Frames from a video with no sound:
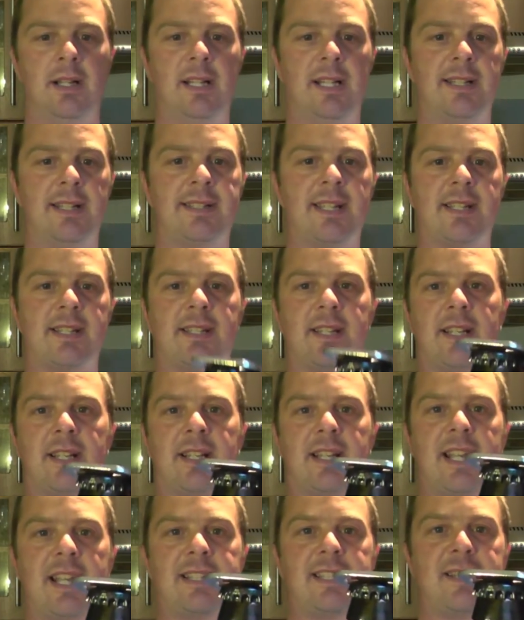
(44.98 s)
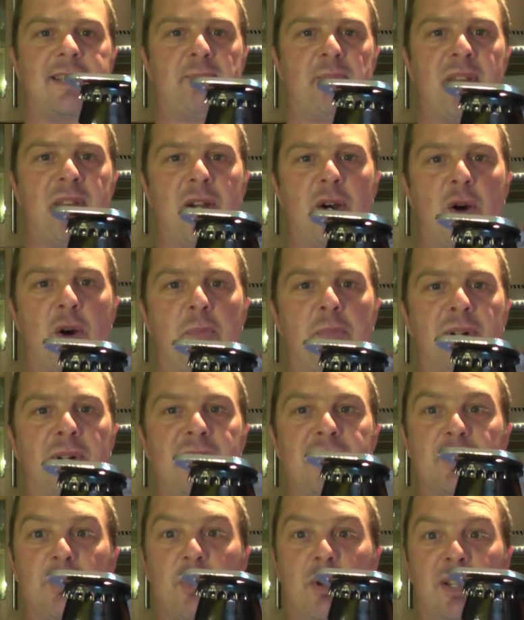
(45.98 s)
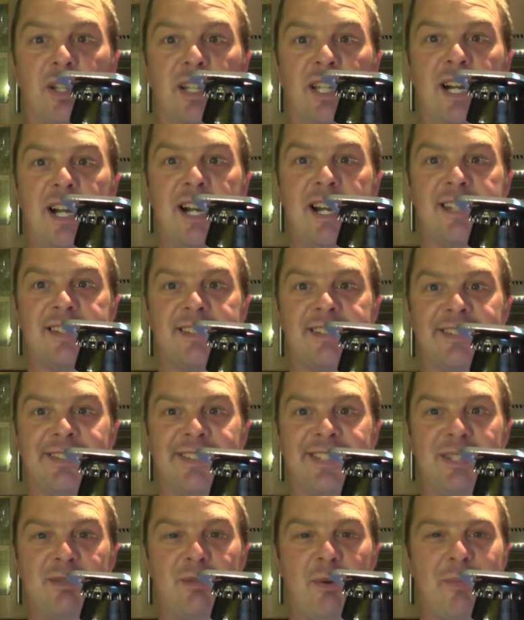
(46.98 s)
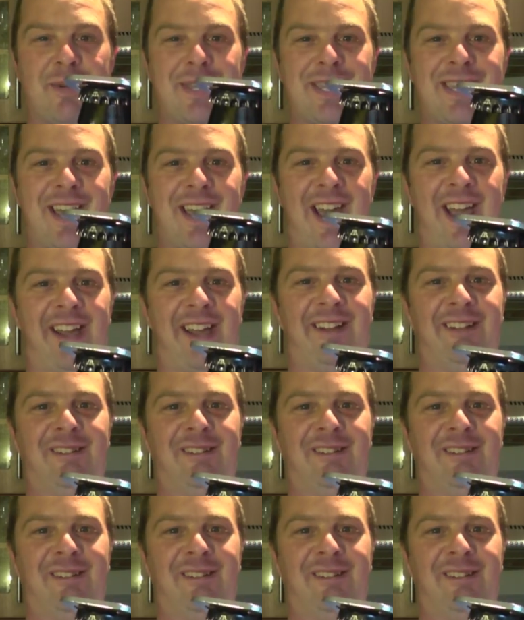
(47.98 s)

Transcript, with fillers: Let's get this beer open into a glass and see what we get.